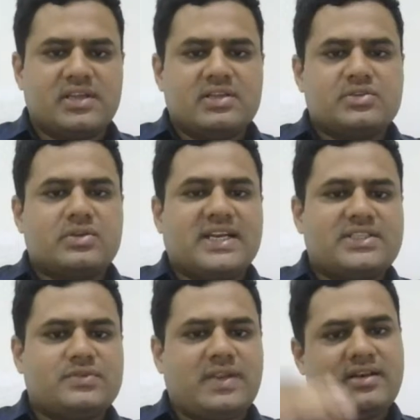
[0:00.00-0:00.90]
So
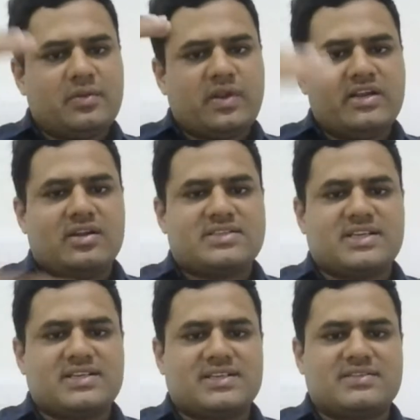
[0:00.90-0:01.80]
that's when the weight loss
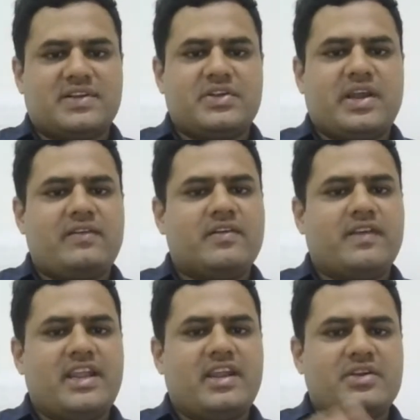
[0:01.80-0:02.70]
occurs. When you're having
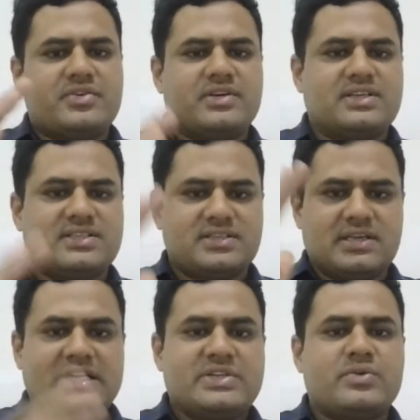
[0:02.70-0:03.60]
very high sugars,
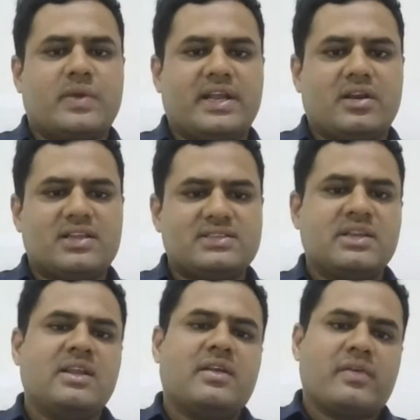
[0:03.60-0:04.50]
it leads to weight loss.
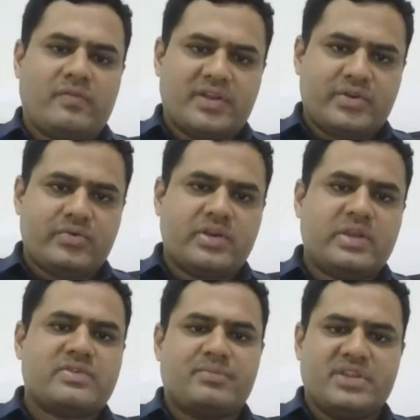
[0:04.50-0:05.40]
When you
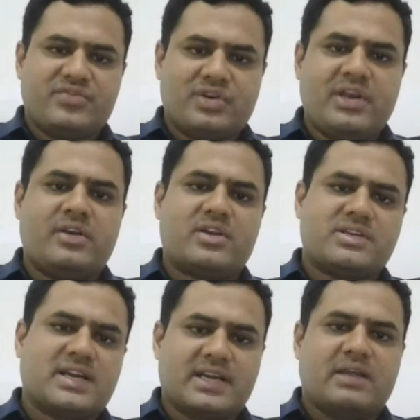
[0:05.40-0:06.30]
give some insulin or
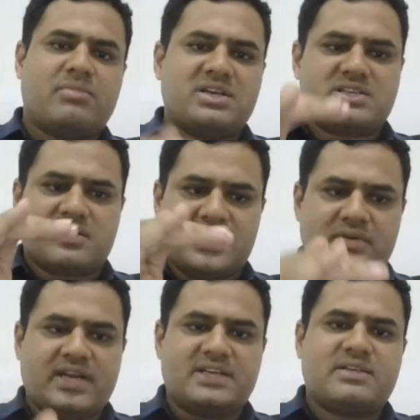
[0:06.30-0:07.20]
start tablets, try
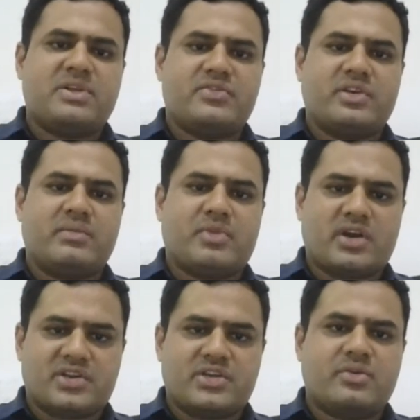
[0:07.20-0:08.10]
to get some insulin
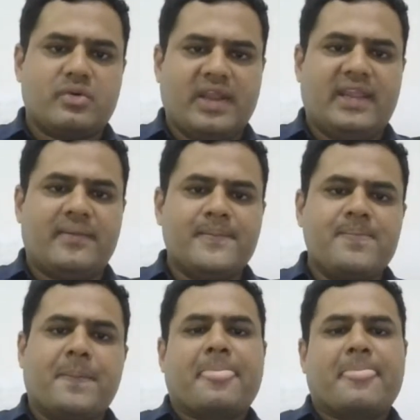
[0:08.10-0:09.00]
production going,
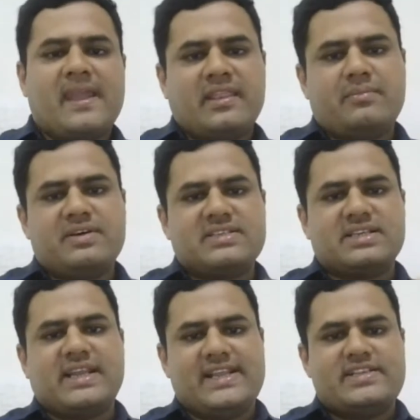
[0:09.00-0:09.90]
then the
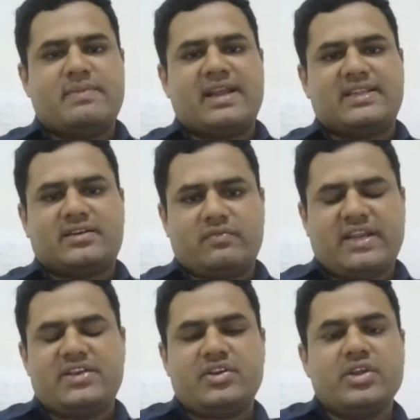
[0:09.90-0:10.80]
person gains back that
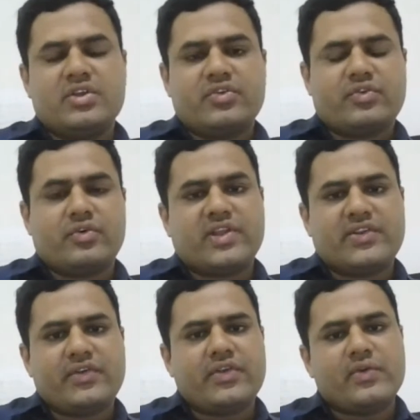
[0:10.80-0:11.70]
weight. So
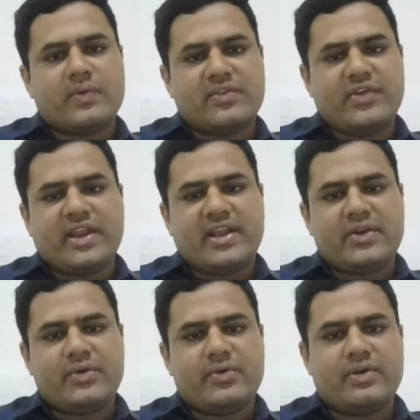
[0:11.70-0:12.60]
that's also one
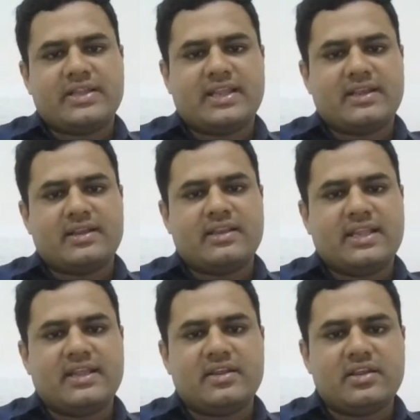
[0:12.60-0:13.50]
scenario, I think, in
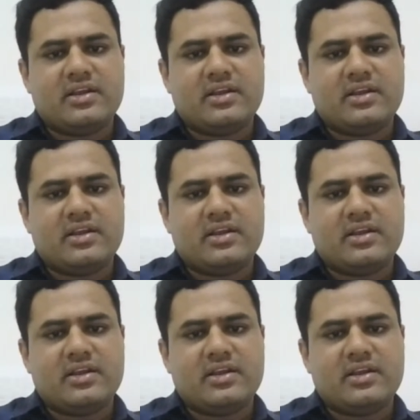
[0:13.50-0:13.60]
the